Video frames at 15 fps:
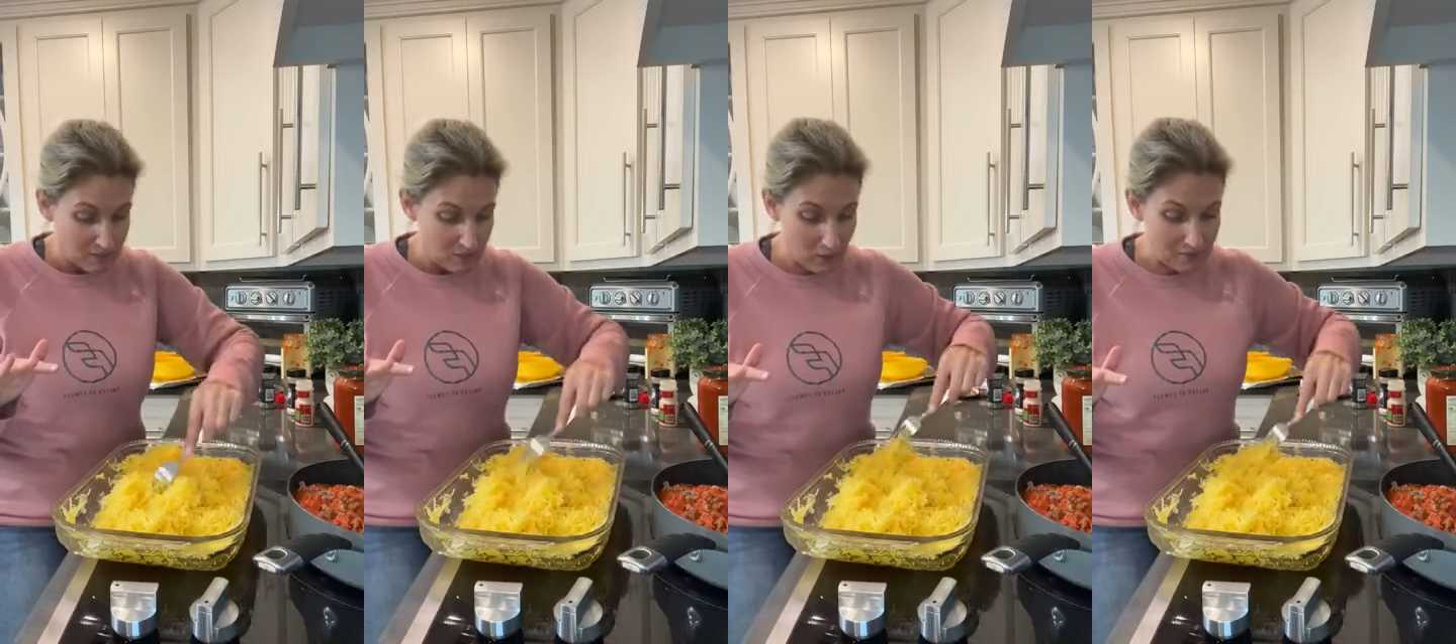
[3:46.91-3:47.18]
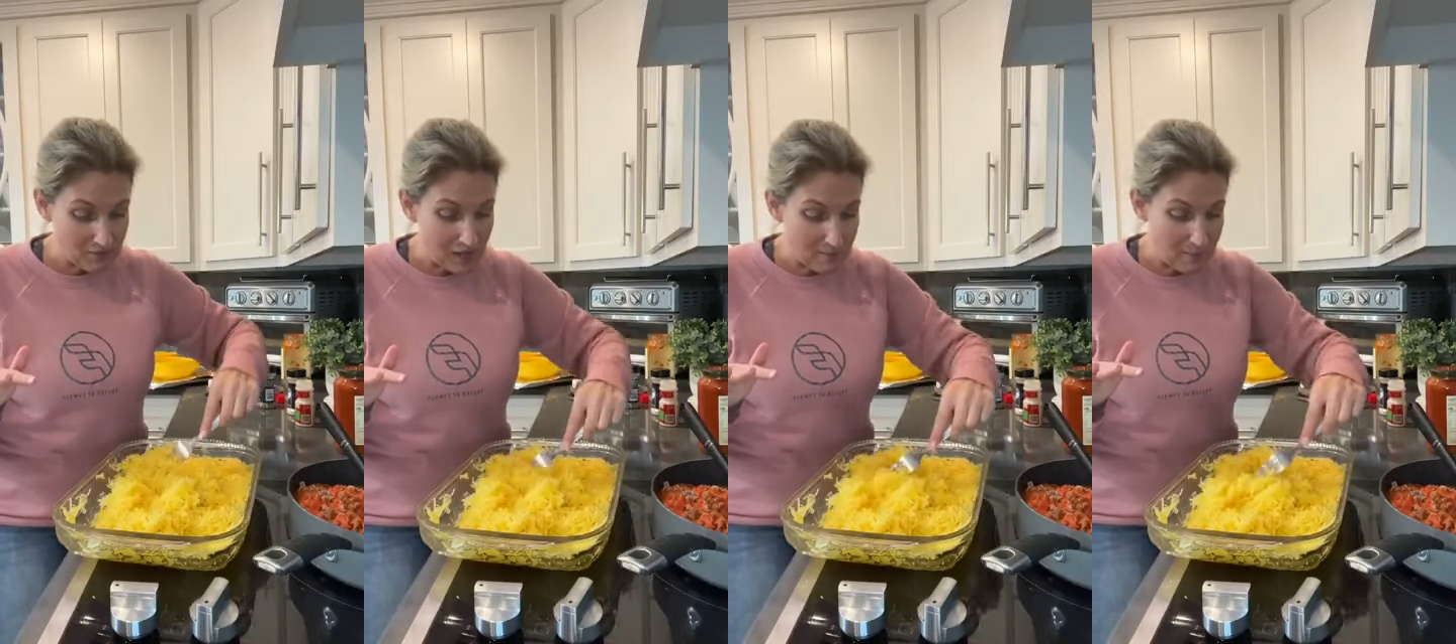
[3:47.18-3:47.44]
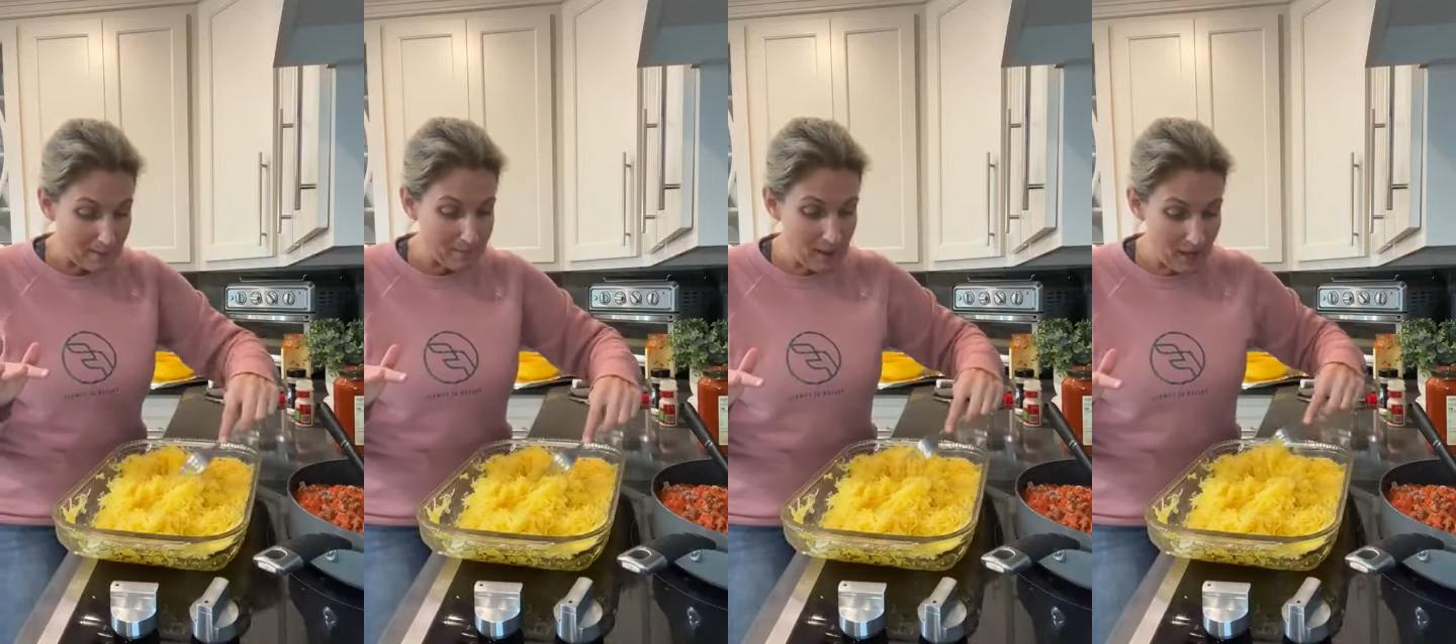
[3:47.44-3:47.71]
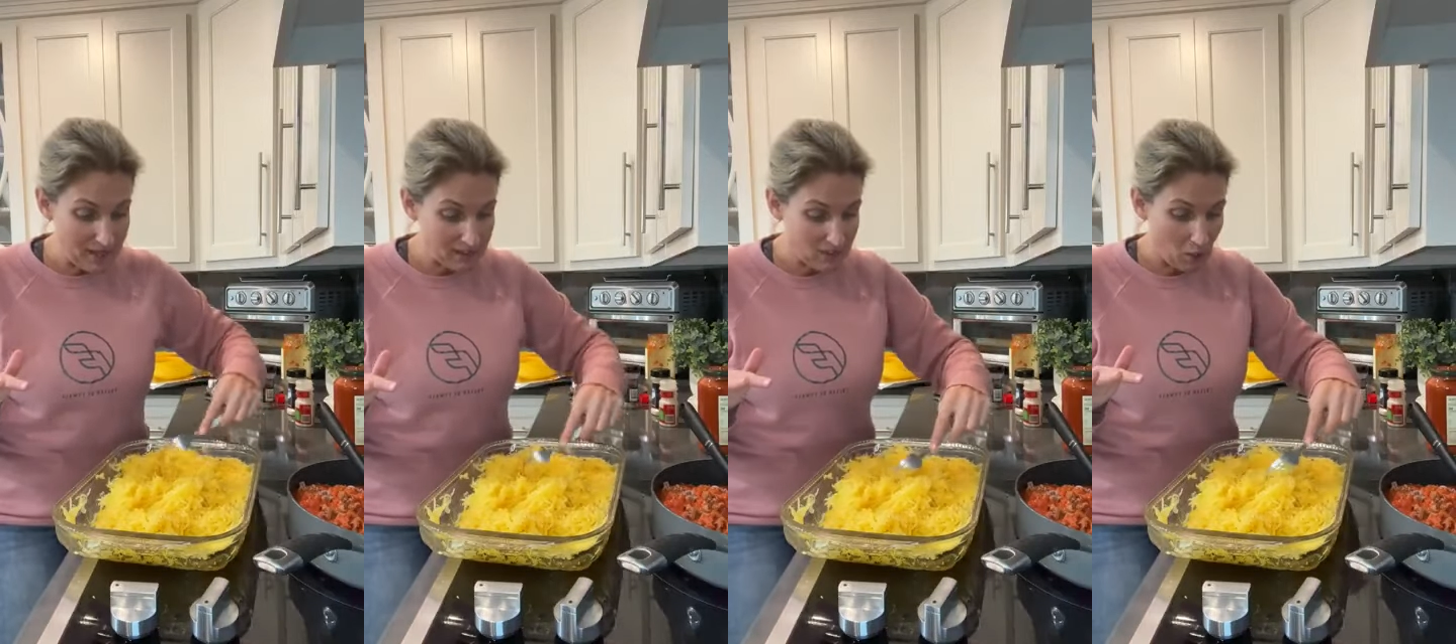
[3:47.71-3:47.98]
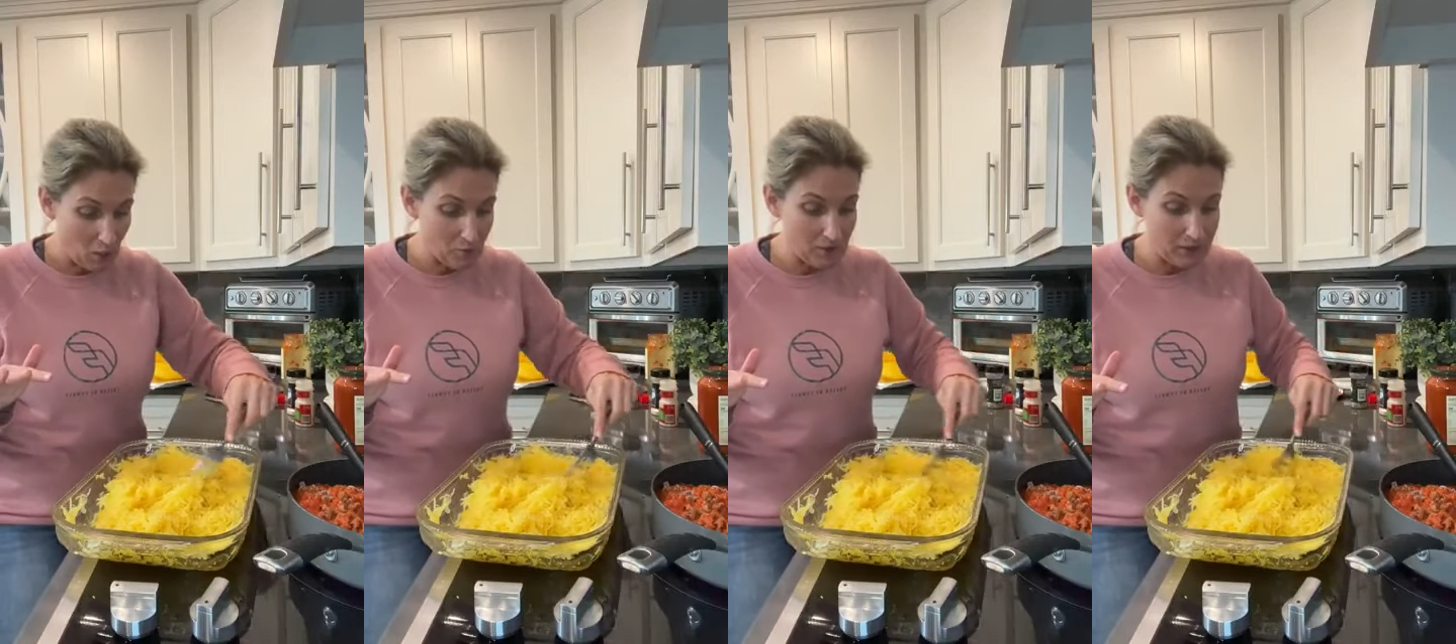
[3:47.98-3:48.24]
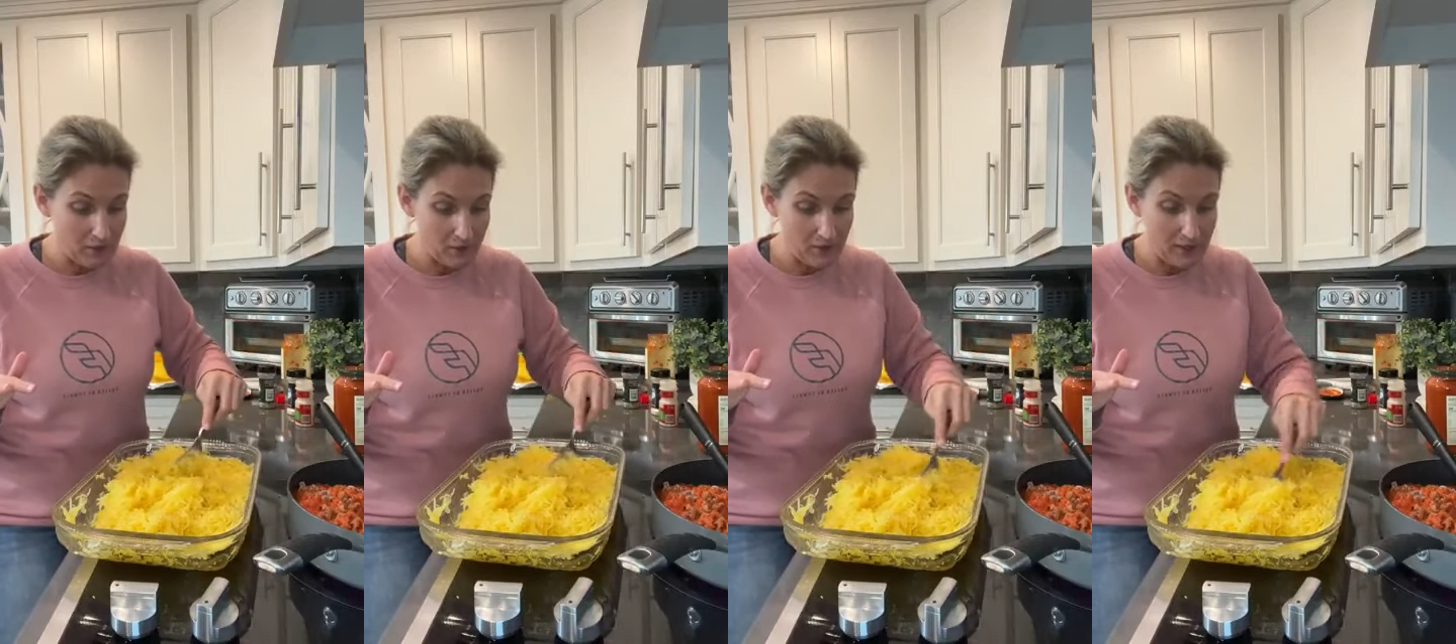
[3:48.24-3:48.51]
So I've got my pasta over
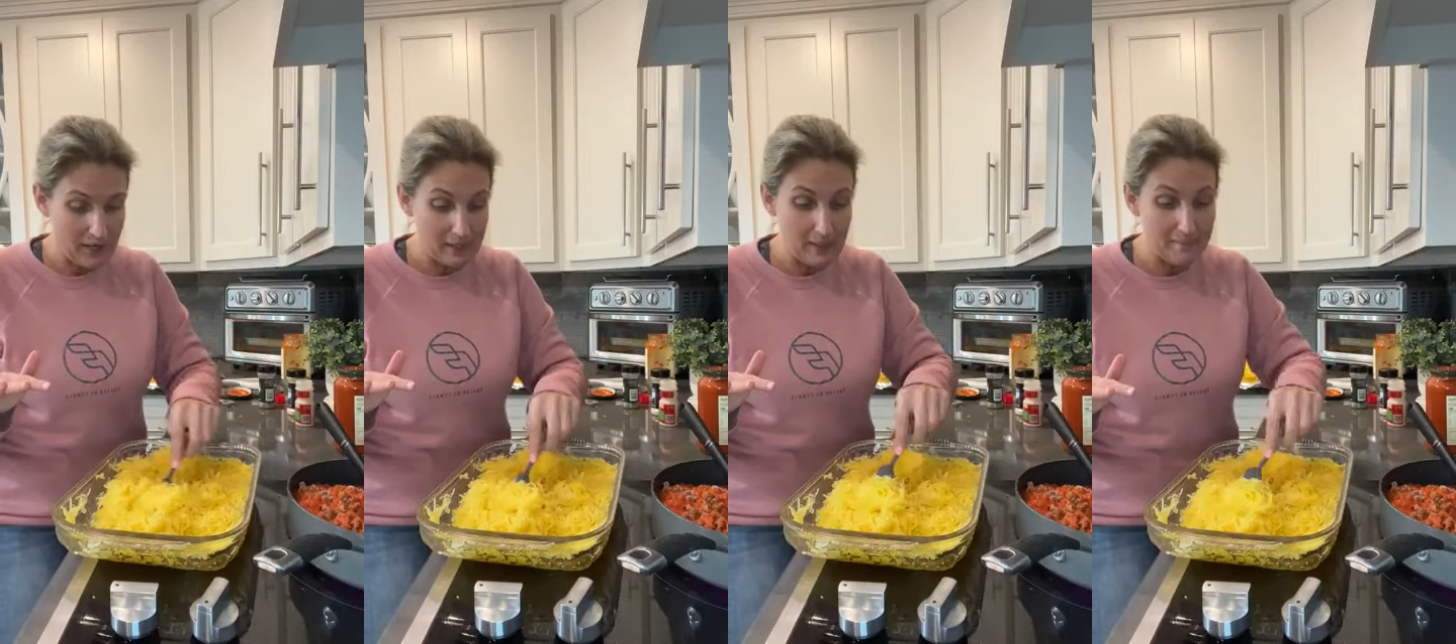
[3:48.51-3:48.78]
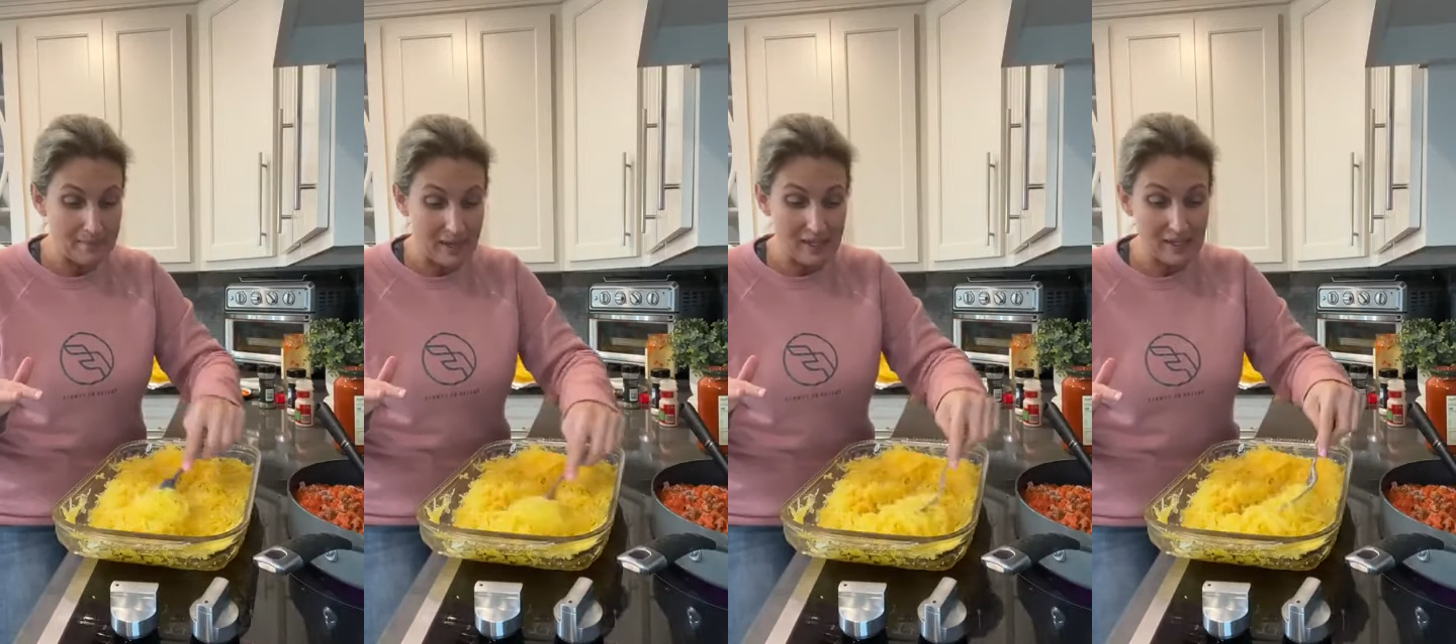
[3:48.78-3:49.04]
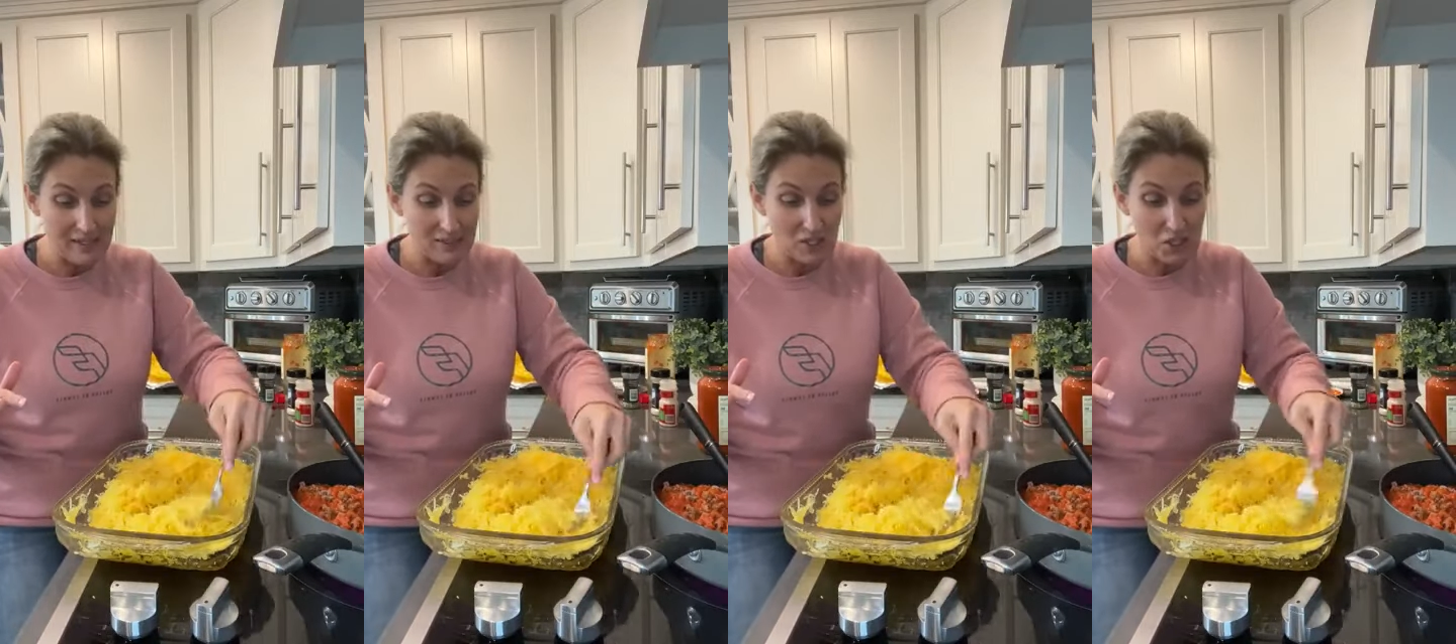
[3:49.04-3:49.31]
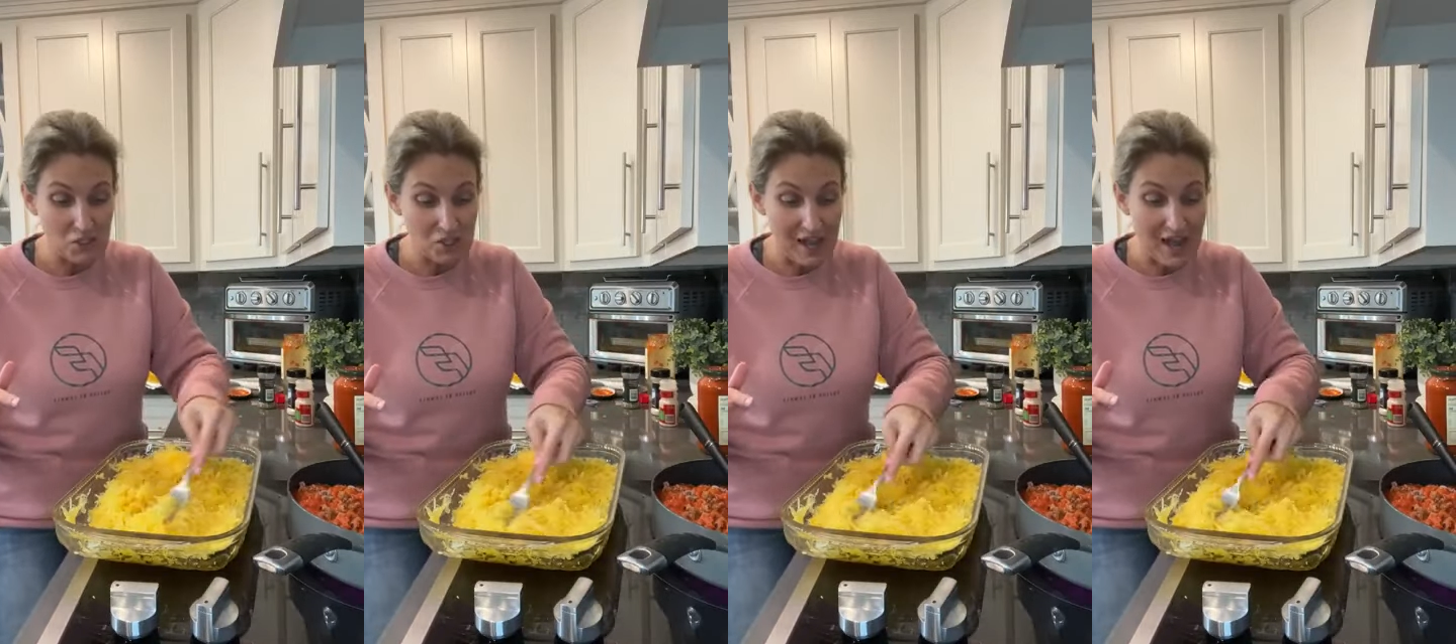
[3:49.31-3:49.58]
here in a baking dish.